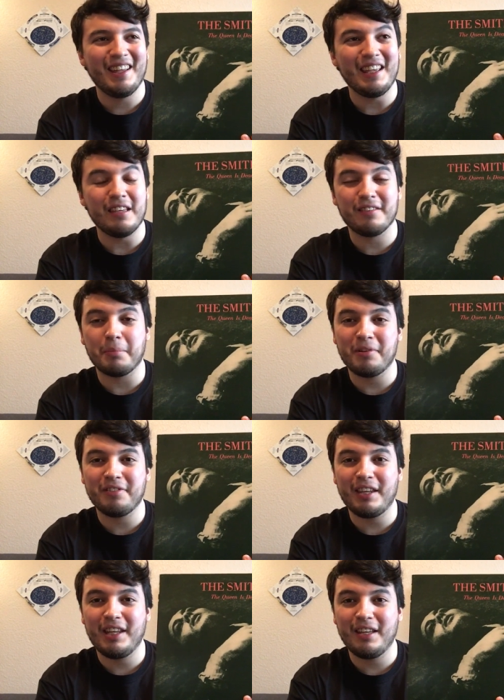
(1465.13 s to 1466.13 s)
He is the
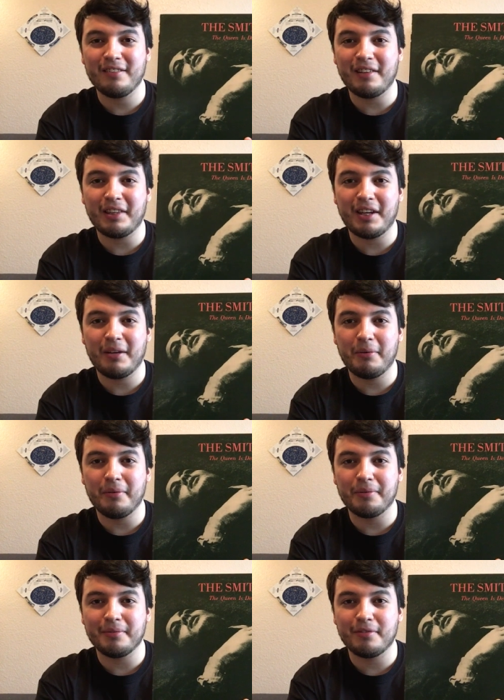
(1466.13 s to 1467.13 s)
person that he is. Not that I
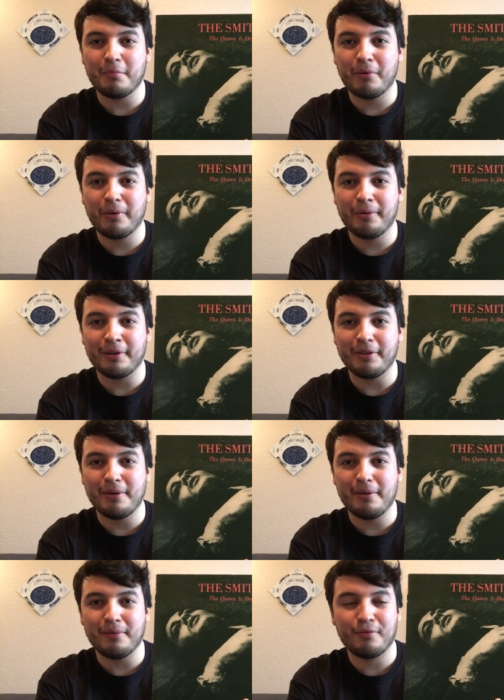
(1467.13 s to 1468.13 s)
will support or
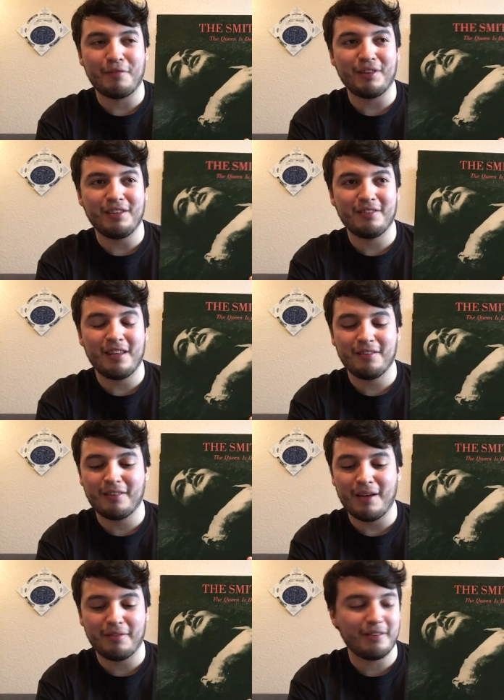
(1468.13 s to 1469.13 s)
condone stuff that he says
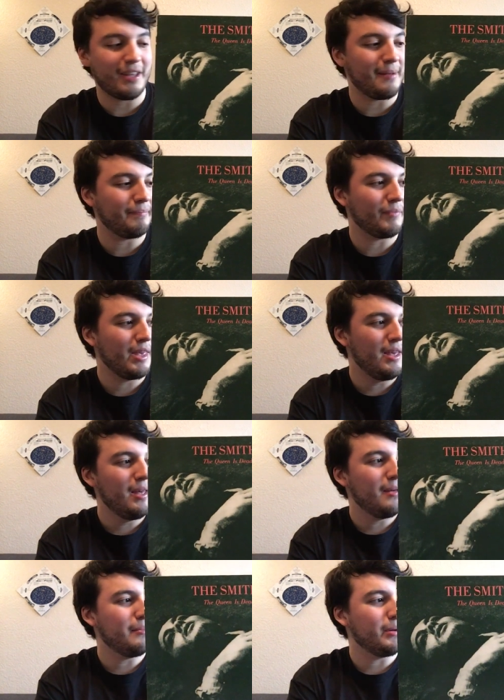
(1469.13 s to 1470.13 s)
half the time,
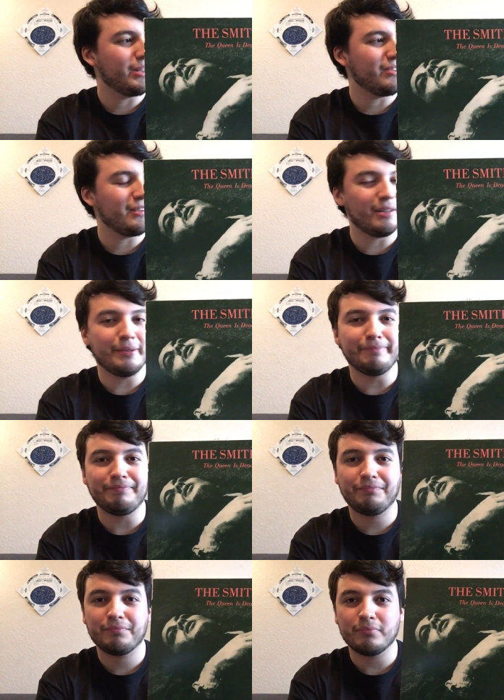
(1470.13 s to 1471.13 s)
but um,
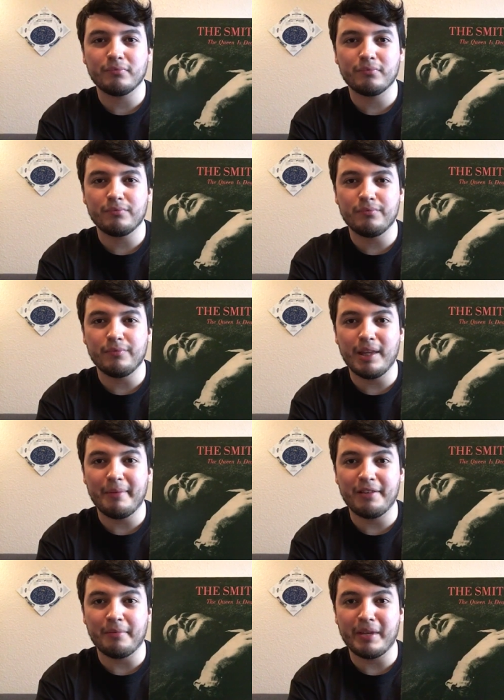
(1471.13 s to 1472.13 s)
they
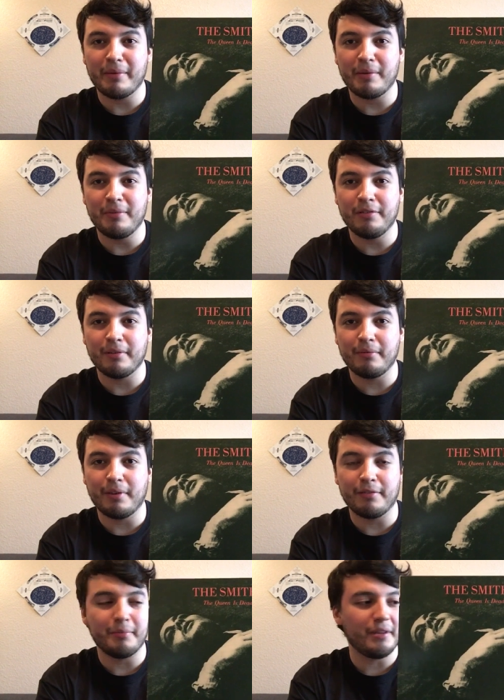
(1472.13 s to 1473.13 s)
made some damn good music for
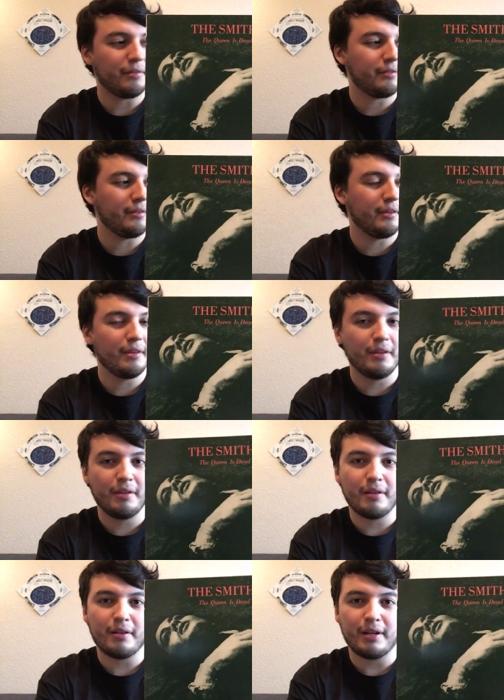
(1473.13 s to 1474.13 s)
the Smiths.
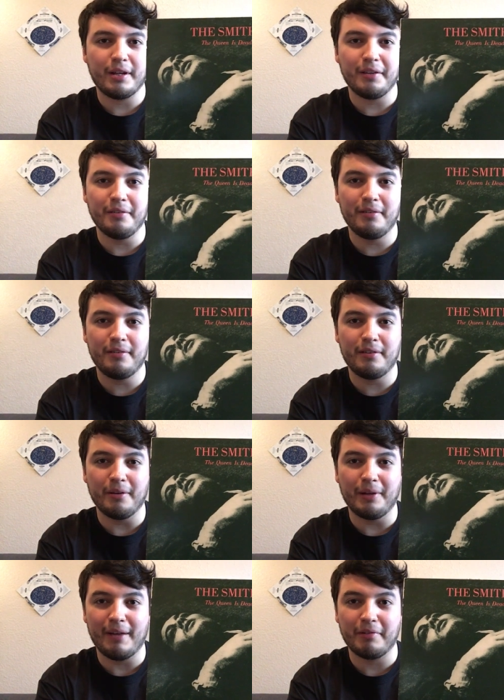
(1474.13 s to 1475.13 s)
I
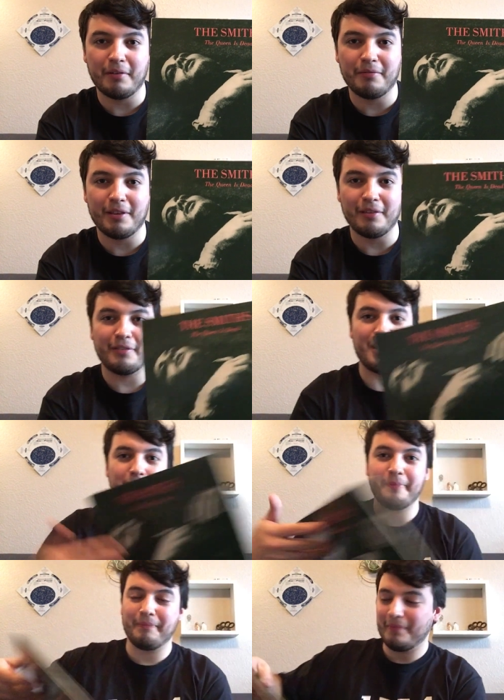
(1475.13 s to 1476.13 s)
don't have to defend this album.